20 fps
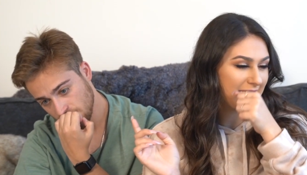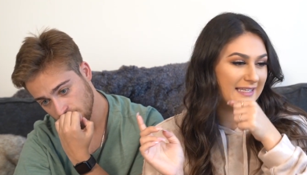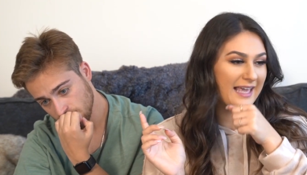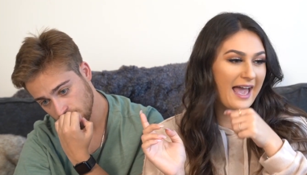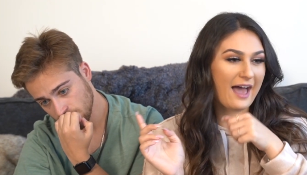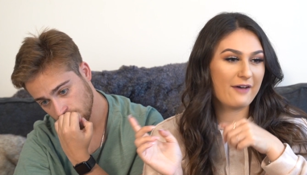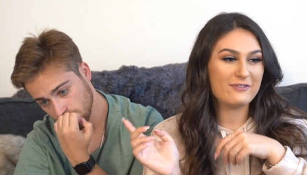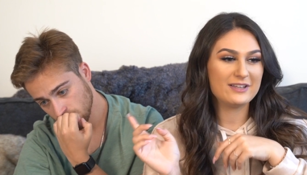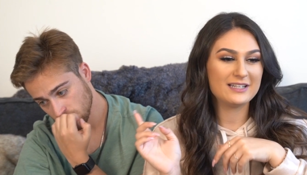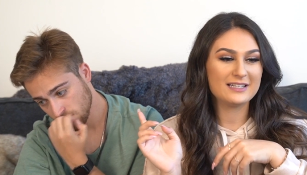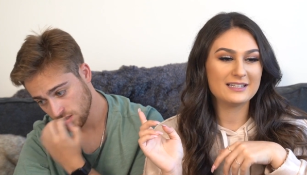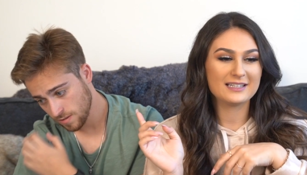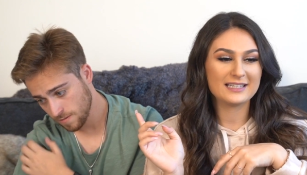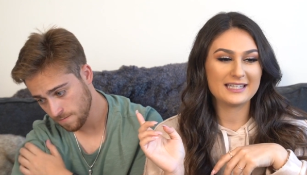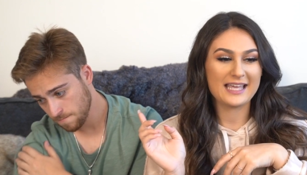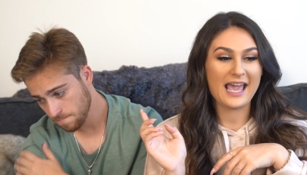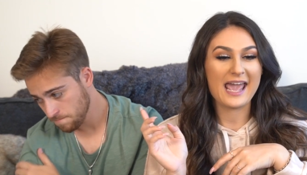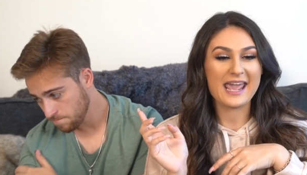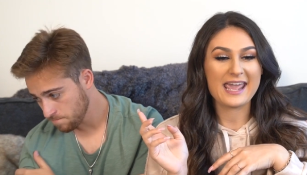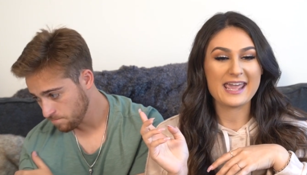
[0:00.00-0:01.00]

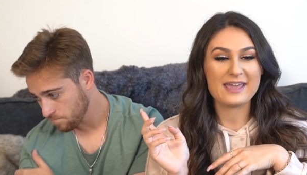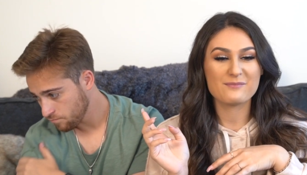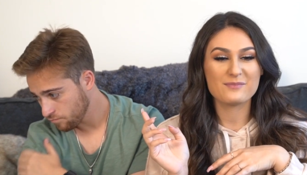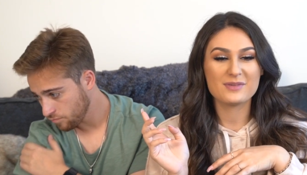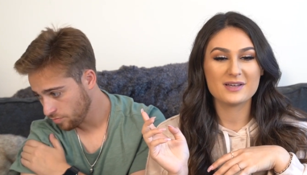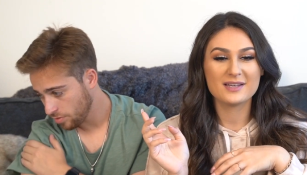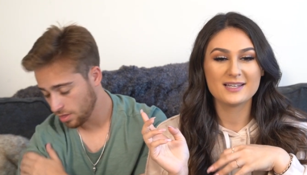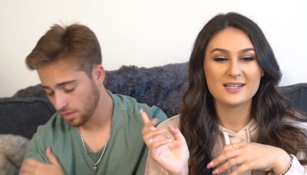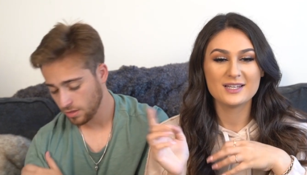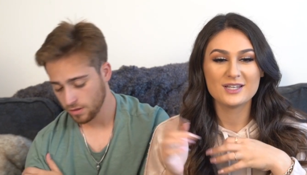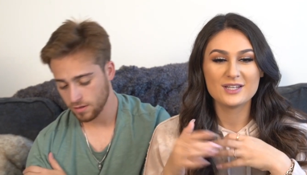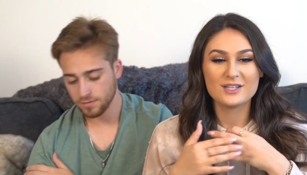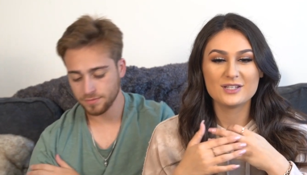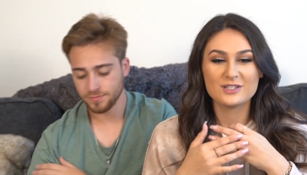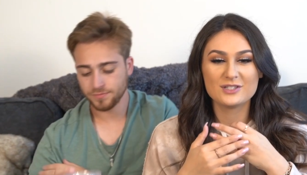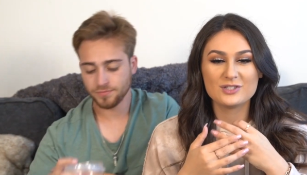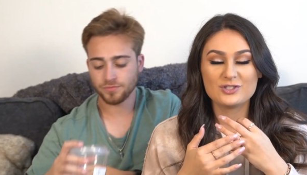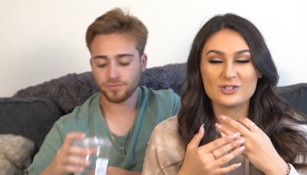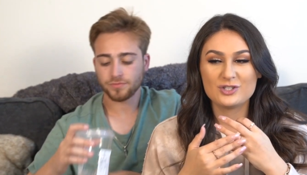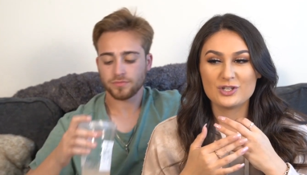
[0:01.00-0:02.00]
Speaker 1: Kevin came
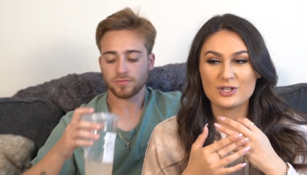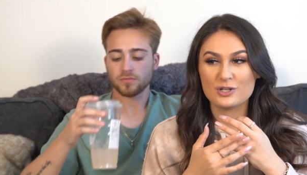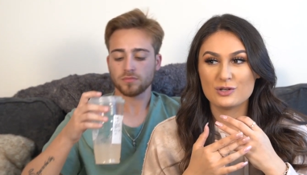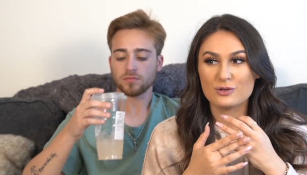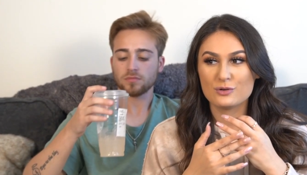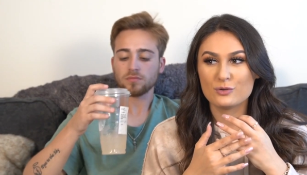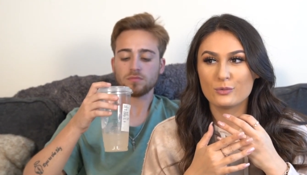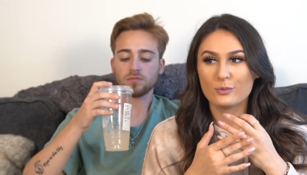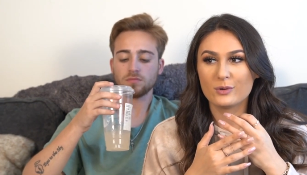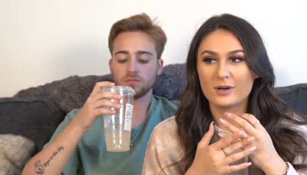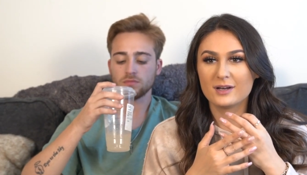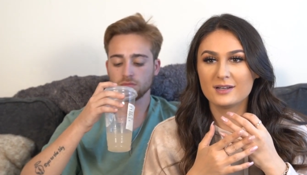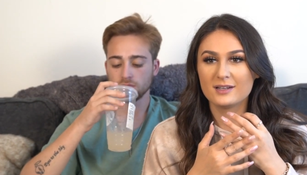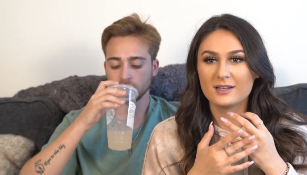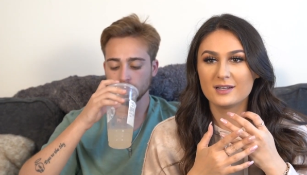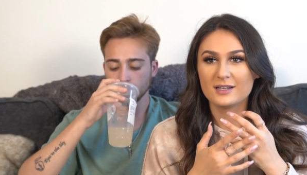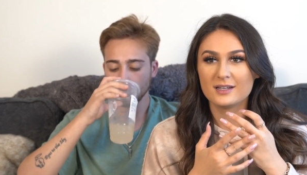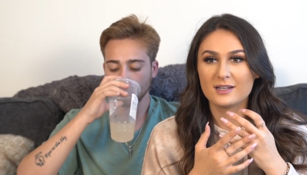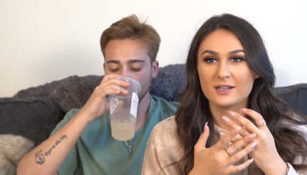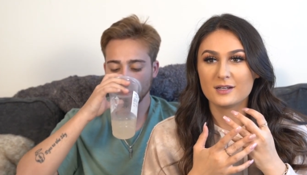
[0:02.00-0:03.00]
to
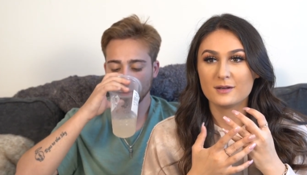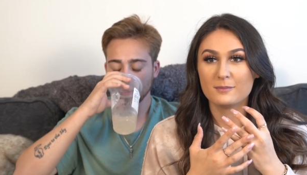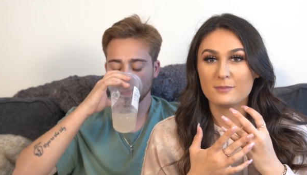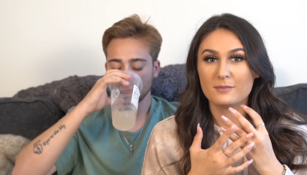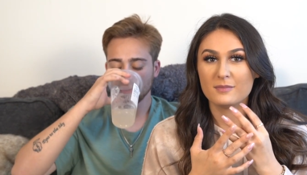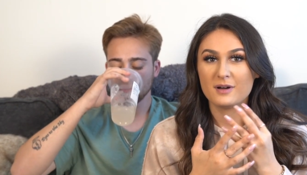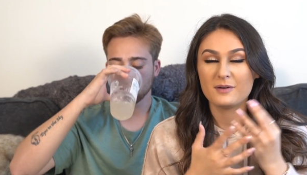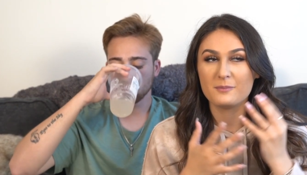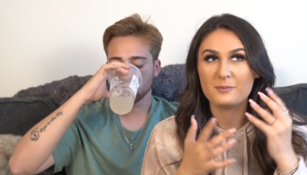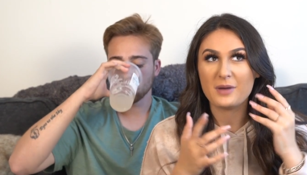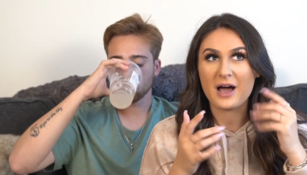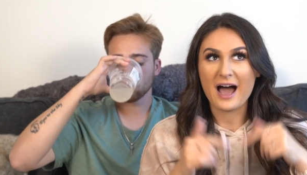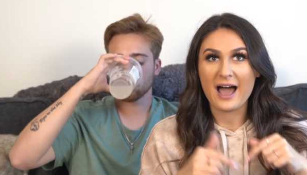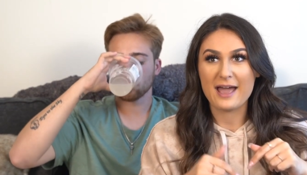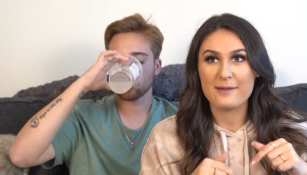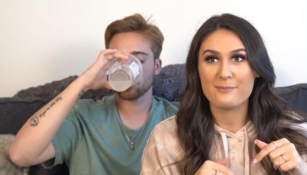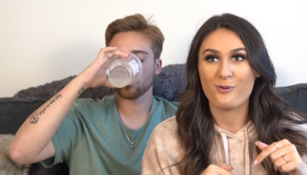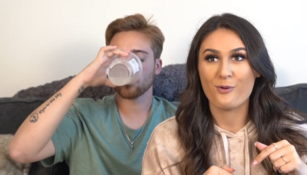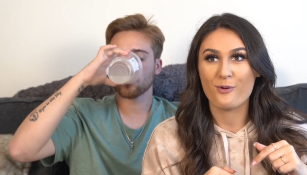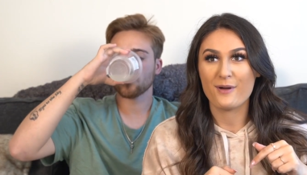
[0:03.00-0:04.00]

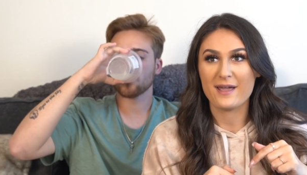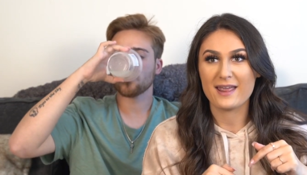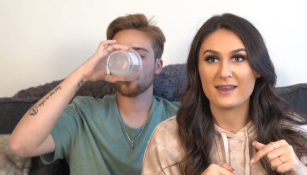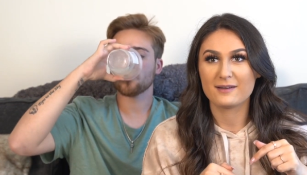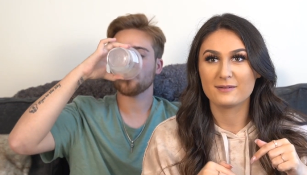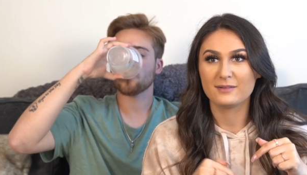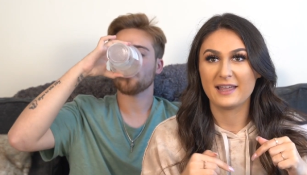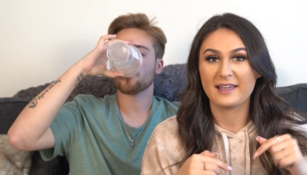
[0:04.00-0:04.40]
High Point